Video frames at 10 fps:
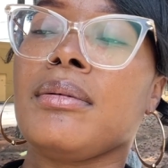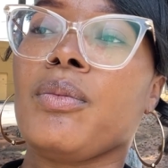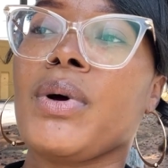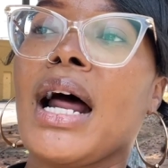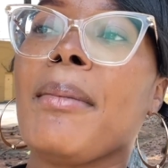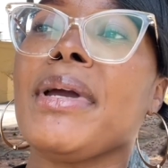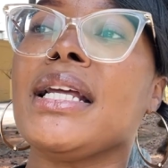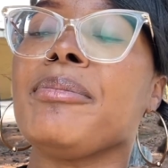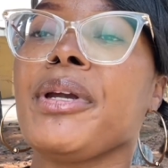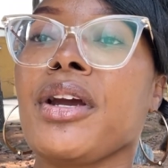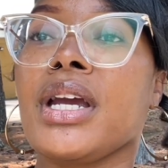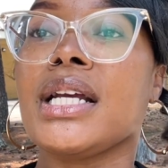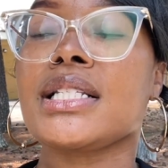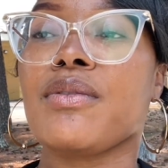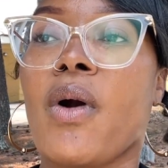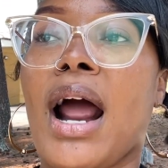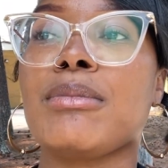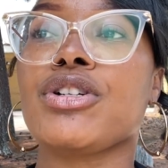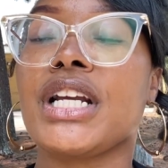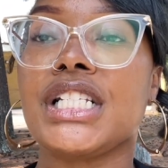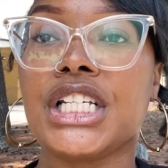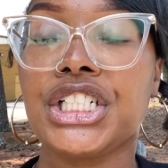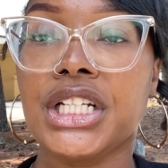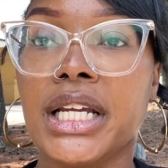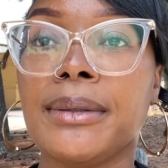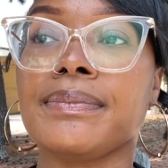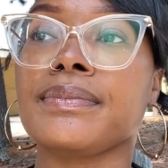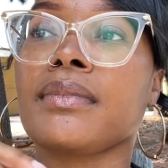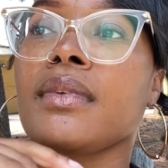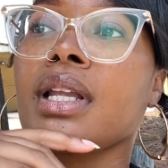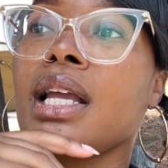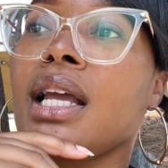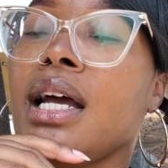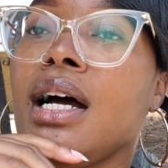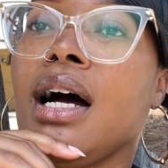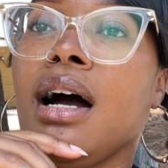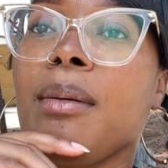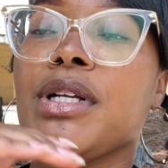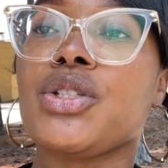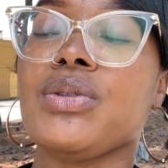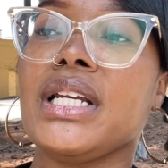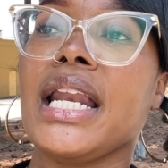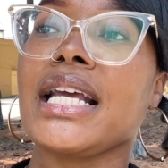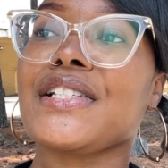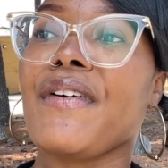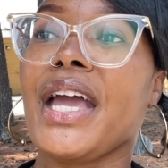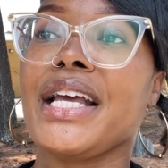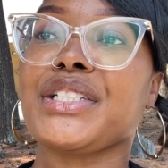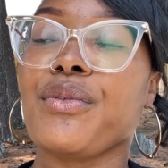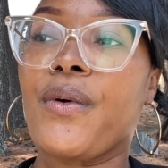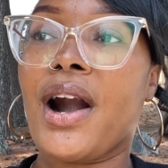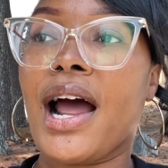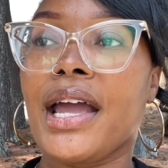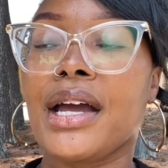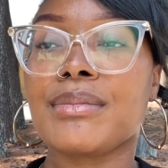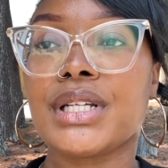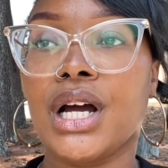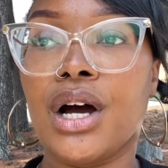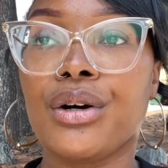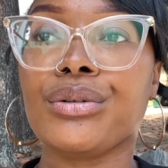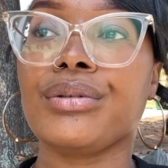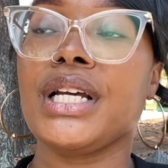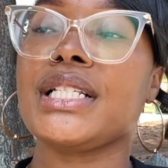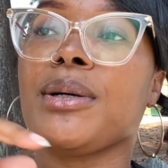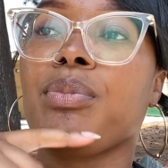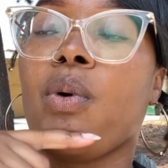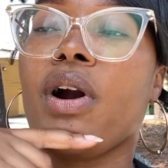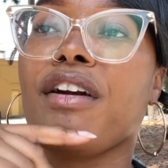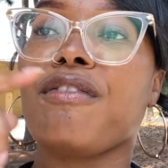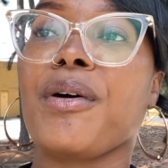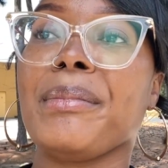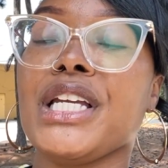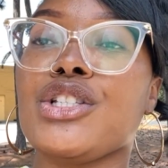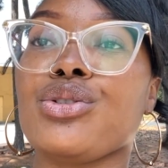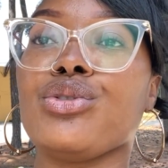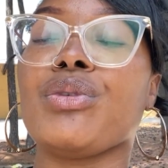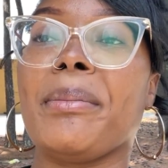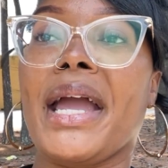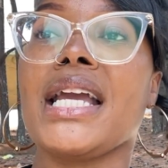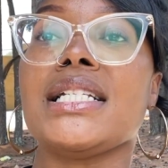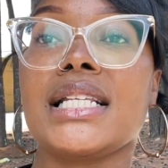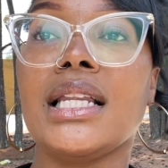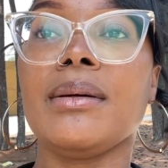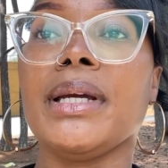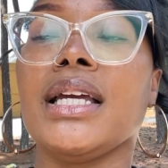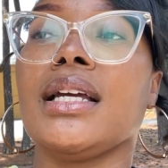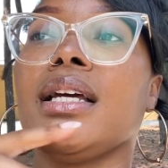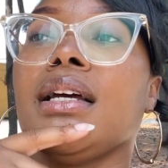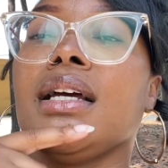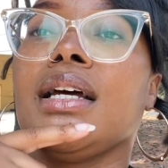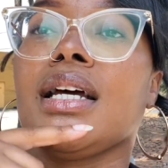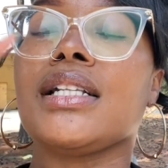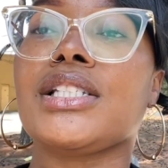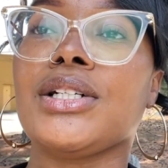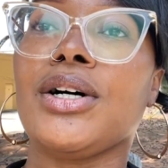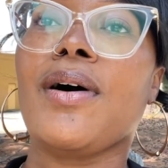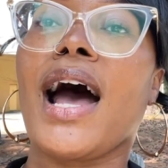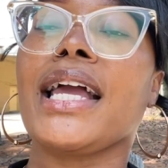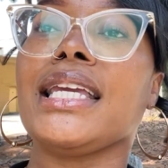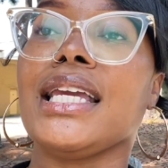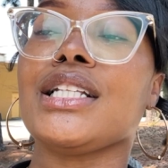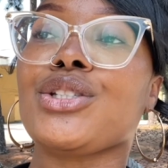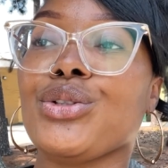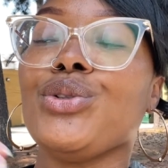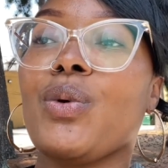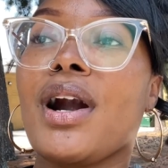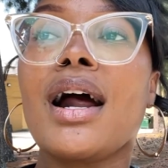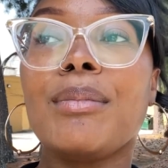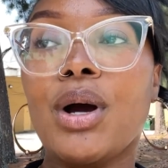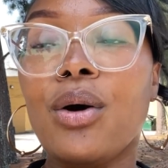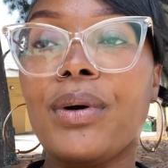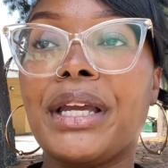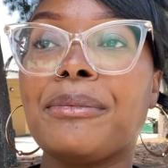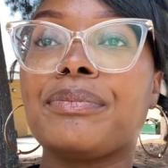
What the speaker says: when I'm in periods of where I'm transitioning into the next phase of where I am to go. It's important for me to remain celibate until I get to where I'm going.